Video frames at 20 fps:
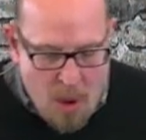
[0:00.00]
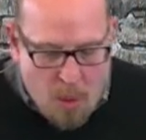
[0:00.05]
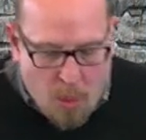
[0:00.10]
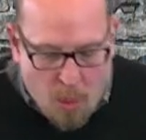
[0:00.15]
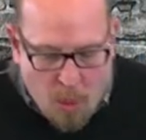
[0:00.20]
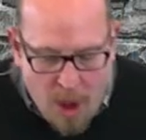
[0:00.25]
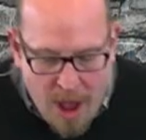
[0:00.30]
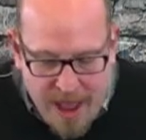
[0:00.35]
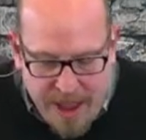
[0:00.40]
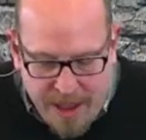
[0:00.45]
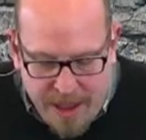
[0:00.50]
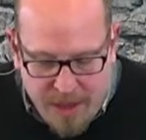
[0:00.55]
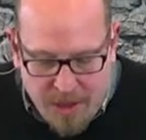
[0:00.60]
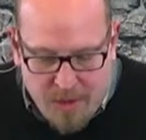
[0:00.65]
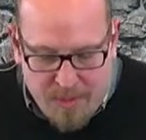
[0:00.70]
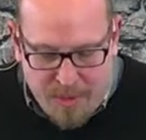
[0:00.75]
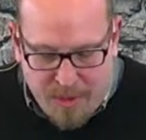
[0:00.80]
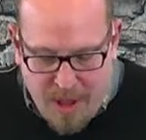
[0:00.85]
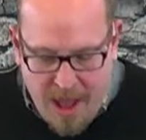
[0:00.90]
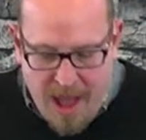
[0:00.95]
What
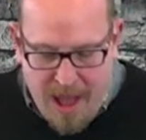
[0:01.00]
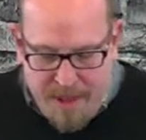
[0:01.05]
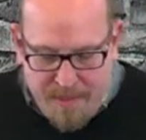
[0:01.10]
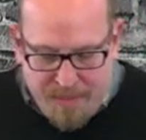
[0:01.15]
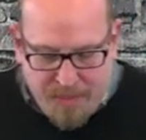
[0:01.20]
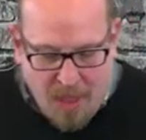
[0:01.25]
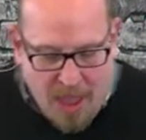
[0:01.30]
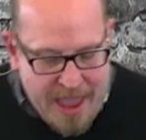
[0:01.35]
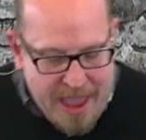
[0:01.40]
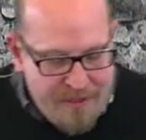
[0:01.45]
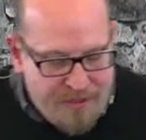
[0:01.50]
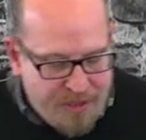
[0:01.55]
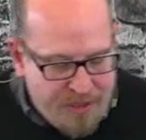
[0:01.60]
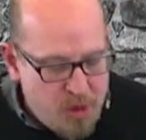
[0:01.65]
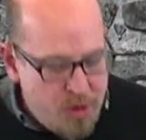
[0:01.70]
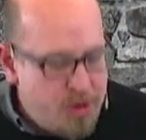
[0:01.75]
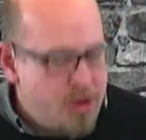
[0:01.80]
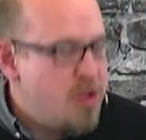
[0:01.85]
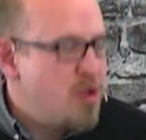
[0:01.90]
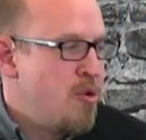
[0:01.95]
you, um, if
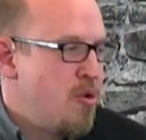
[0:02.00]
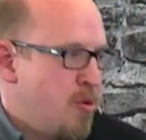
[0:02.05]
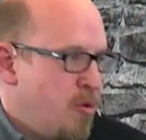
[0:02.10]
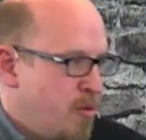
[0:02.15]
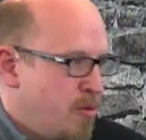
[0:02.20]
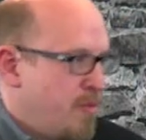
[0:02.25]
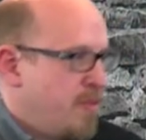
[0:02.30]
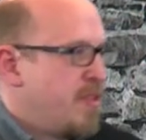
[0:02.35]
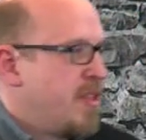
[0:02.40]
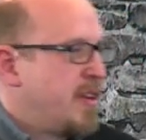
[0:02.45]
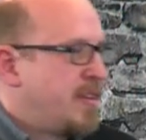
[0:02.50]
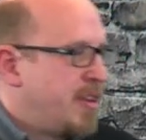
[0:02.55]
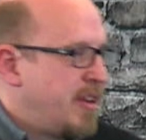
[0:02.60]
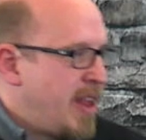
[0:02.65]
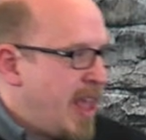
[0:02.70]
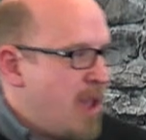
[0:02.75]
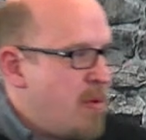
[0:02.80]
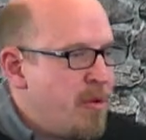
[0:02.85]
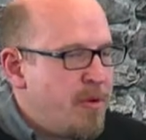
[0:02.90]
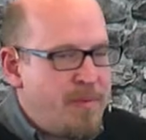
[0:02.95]
you knew that
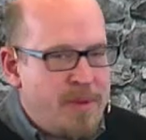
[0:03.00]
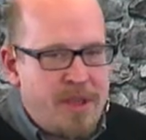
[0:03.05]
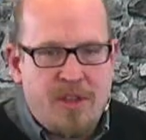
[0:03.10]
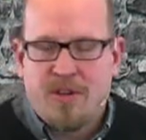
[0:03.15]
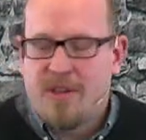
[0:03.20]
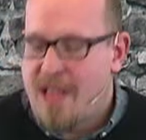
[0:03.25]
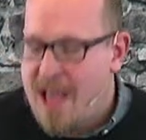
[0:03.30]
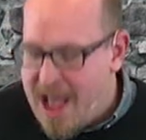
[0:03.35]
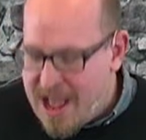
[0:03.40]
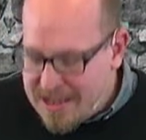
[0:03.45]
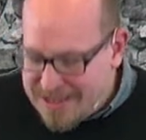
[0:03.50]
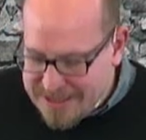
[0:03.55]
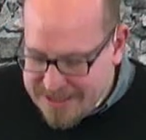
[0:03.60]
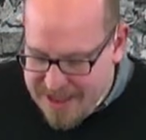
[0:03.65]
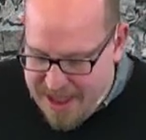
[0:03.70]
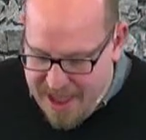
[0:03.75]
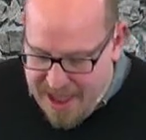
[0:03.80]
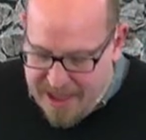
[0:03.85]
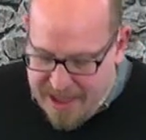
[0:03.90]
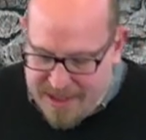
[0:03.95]
today would be your last
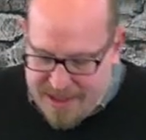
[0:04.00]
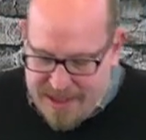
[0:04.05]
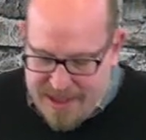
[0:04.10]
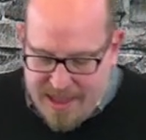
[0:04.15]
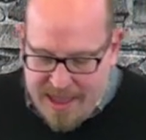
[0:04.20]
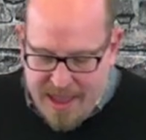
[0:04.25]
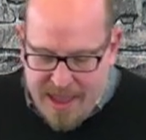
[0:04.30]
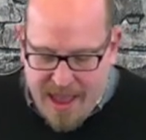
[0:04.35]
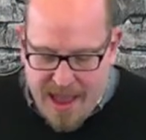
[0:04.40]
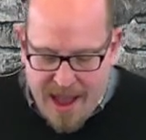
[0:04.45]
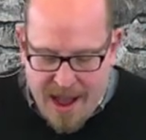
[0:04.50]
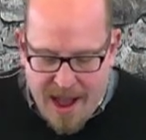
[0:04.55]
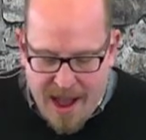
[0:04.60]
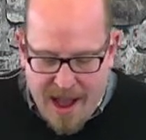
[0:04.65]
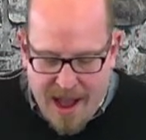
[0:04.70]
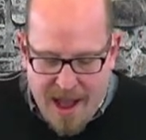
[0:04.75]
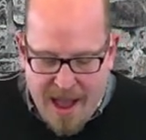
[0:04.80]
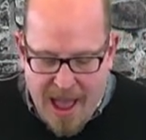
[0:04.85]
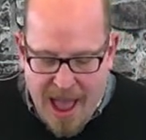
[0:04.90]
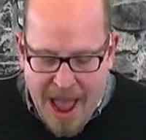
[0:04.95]
day,
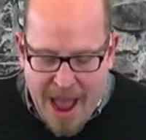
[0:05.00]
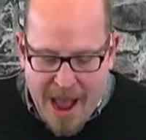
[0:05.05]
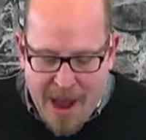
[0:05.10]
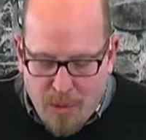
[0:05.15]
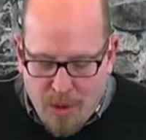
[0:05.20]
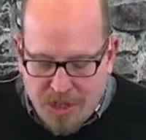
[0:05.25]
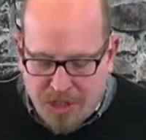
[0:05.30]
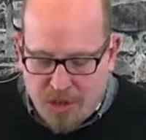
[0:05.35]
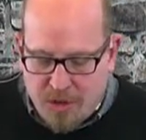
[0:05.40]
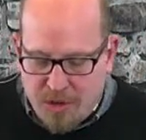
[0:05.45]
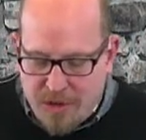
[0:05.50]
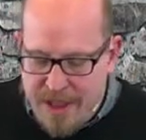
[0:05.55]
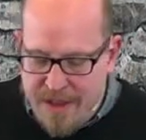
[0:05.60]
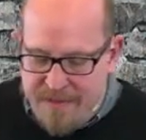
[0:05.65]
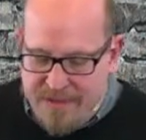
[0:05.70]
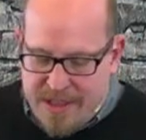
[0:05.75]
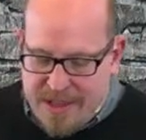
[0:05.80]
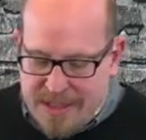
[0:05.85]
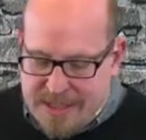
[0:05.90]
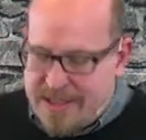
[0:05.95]
uh, how would you
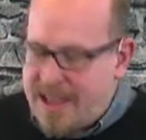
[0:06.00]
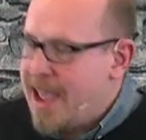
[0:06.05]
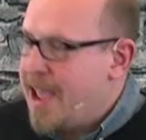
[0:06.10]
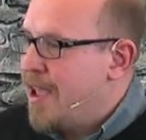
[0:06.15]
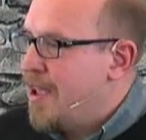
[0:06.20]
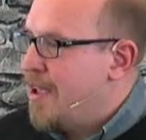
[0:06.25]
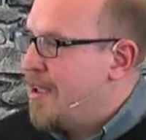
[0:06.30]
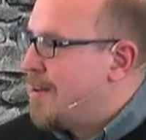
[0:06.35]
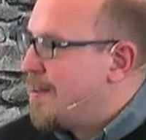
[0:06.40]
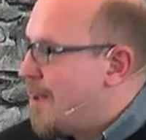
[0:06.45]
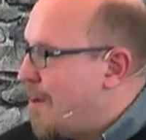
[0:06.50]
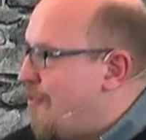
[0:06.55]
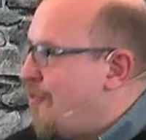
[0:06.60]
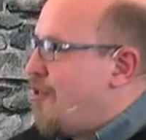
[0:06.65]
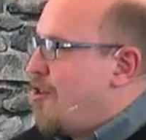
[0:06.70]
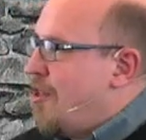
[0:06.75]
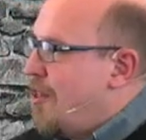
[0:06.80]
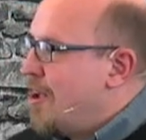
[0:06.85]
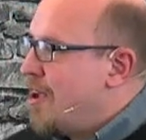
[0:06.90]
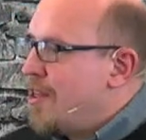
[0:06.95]
live this day
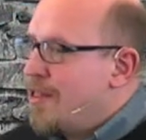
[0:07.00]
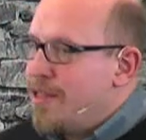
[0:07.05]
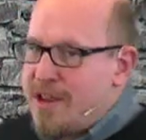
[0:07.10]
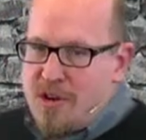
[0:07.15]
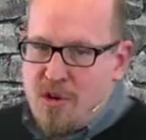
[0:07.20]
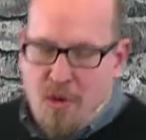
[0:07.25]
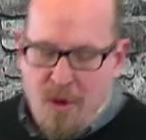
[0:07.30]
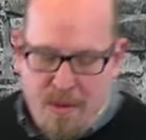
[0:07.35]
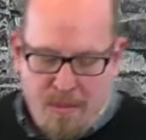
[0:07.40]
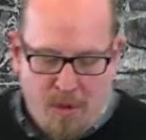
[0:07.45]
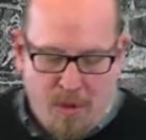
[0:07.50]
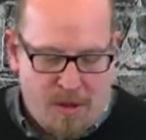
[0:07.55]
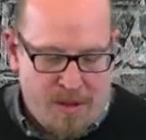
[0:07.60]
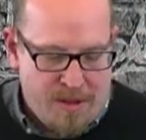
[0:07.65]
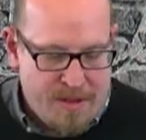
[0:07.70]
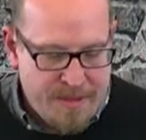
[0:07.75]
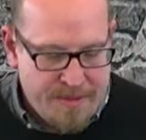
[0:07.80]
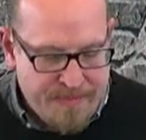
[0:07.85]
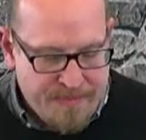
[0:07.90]
differently than normal?